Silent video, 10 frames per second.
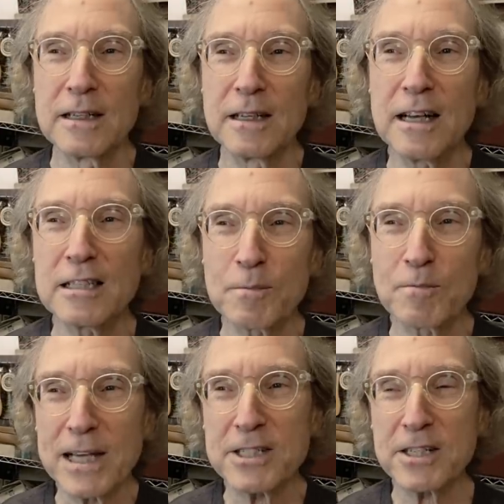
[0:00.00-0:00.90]
It's
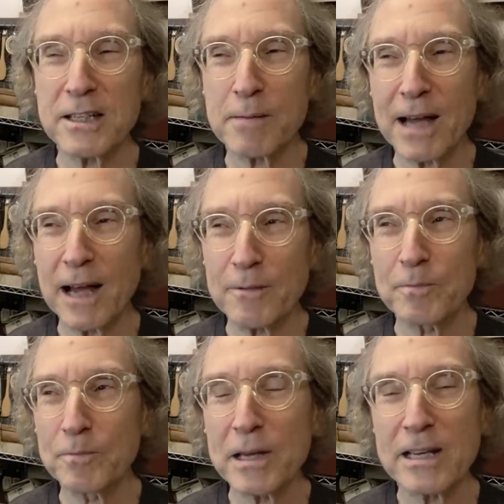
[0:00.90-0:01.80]
basically about
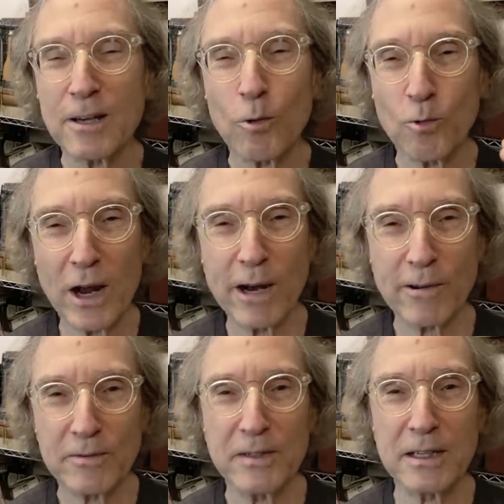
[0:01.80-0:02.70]
being aware
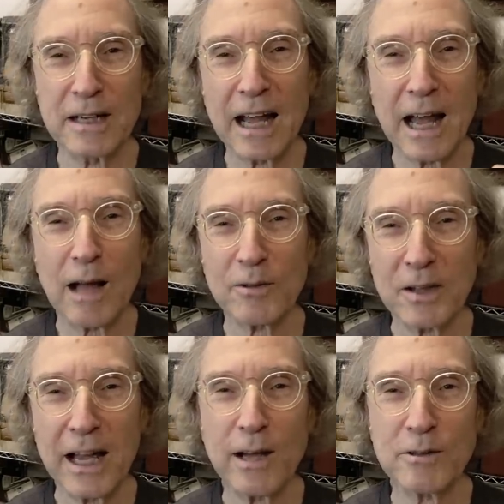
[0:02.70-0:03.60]
of it. How
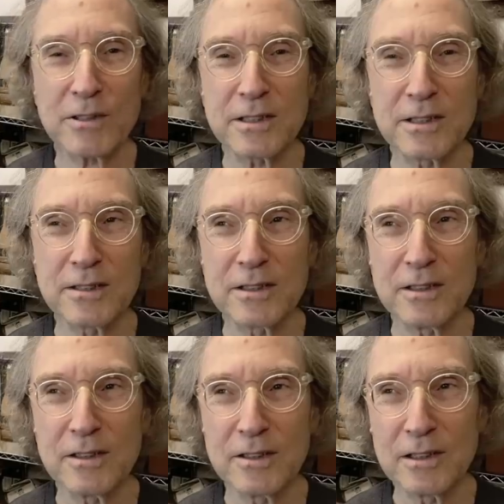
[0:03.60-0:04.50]
loud
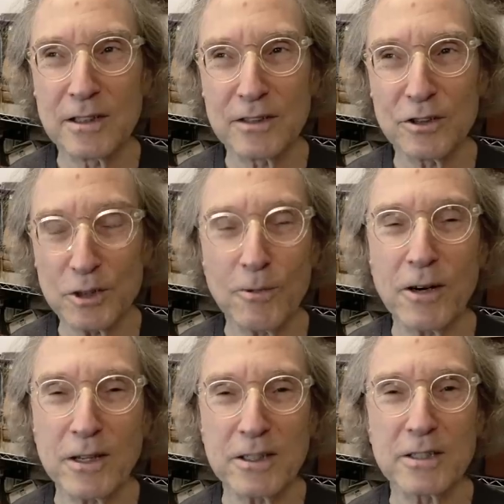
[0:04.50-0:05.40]
do you want
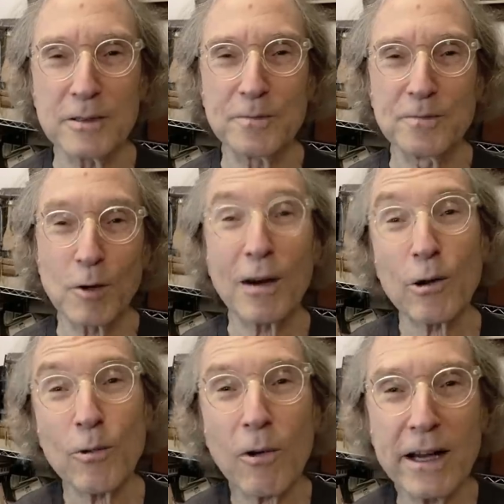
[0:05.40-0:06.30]
to listen? Or how
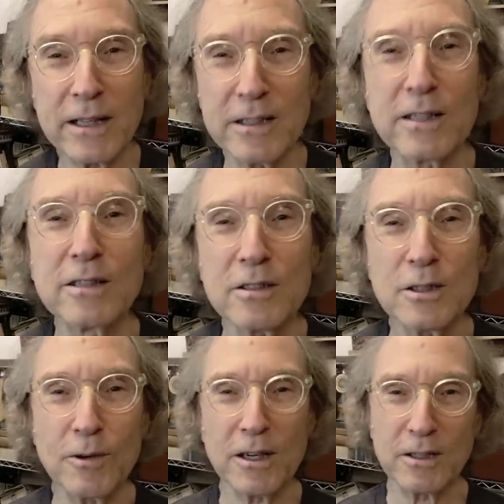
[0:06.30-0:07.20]
quietly do you
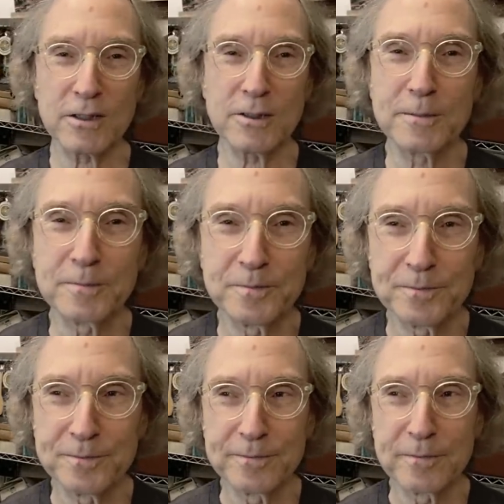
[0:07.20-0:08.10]
want to listen?
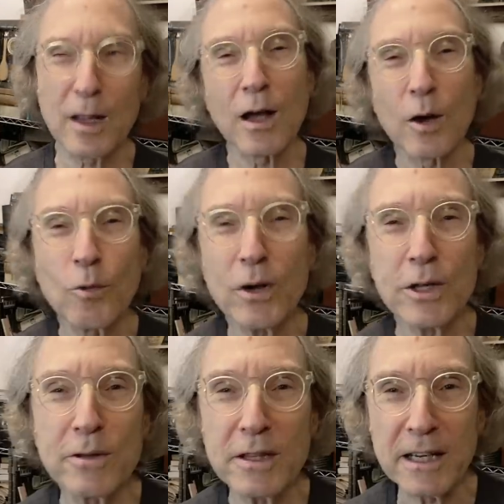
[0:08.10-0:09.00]
What do
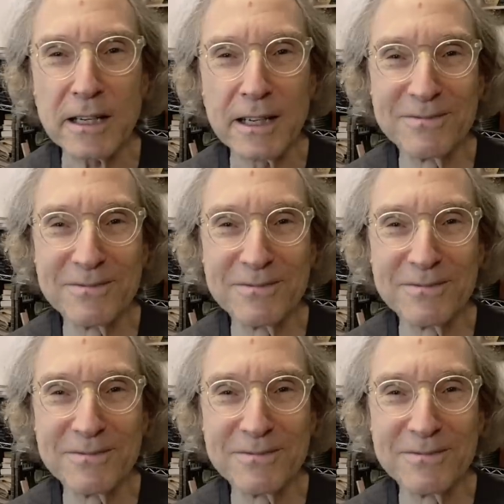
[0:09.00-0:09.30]
you think?